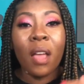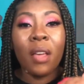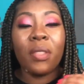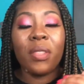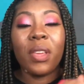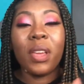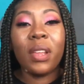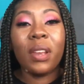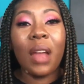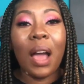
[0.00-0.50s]

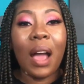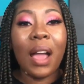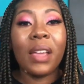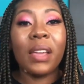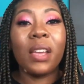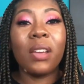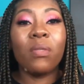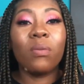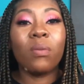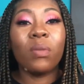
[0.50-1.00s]
then I
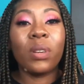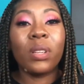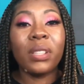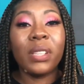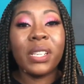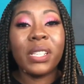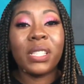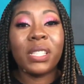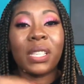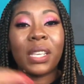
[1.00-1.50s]
can
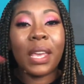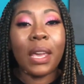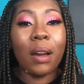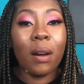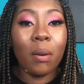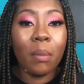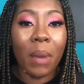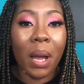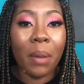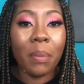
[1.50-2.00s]
really
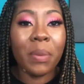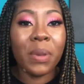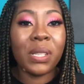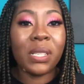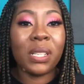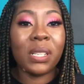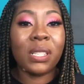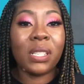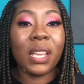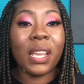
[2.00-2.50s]
scale my
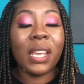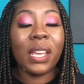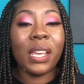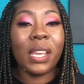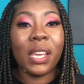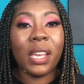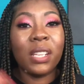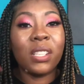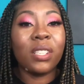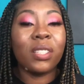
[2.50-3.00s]
business and
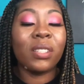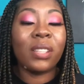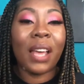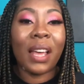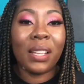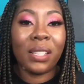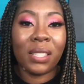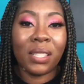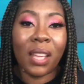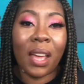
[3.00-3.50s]
get to
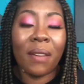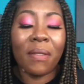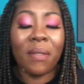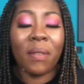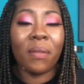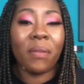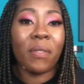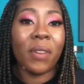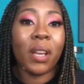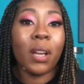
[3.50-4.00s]
that
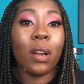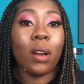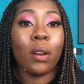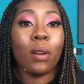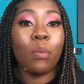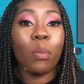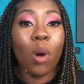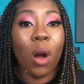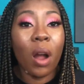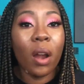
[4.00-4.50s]
seven
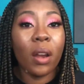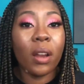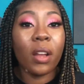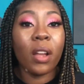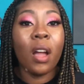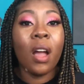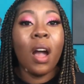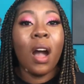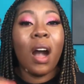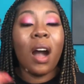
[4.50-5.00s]
figure mark